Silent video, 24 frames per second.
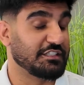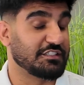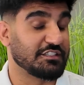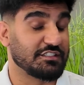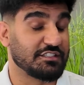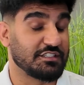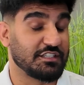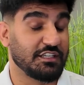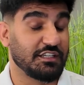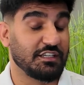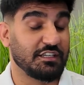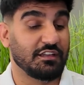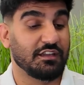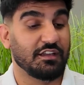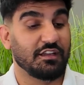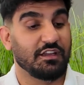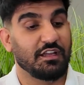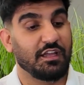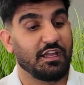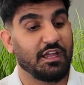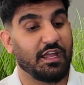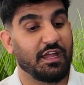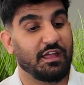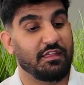HST.
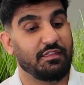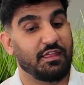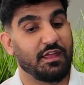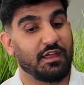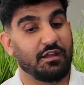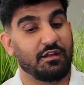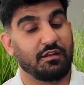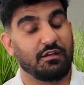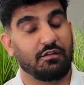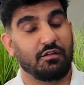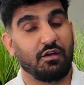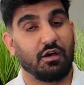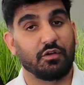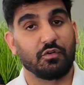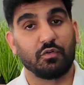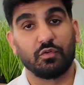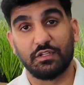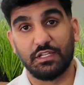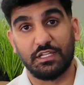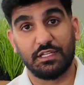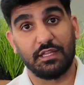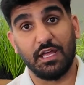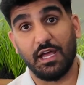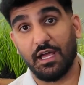And then not
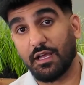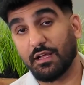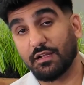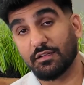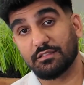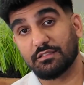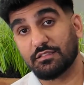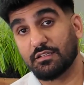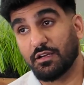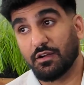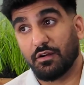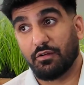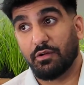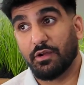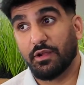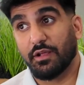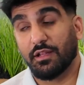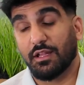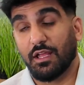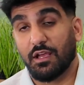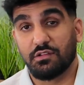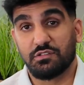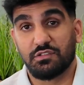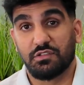only that,
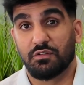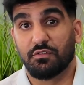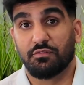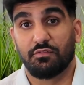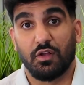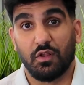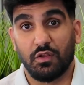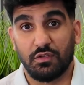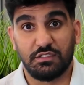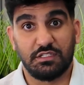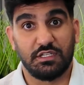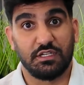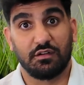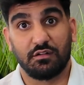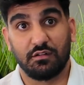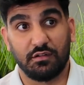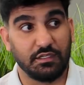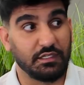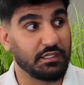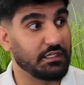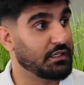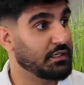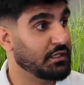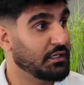CRA allows you to
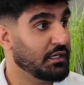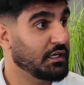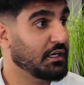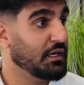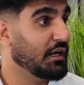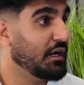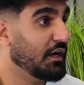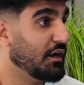voluntarily